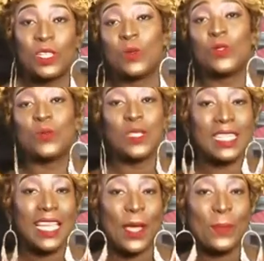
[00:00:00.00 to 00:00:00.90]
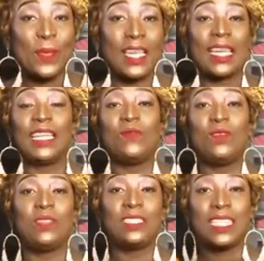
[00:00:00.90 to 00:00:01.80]
It was really epic, and
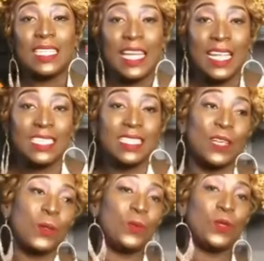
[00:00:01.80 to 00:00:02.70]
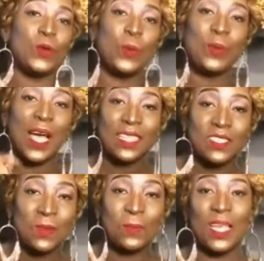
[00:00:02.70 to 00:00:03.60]
if you didn't catch it, I hope you go back
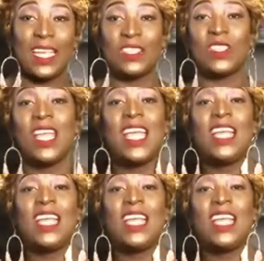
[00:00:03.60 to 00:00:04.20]
to the page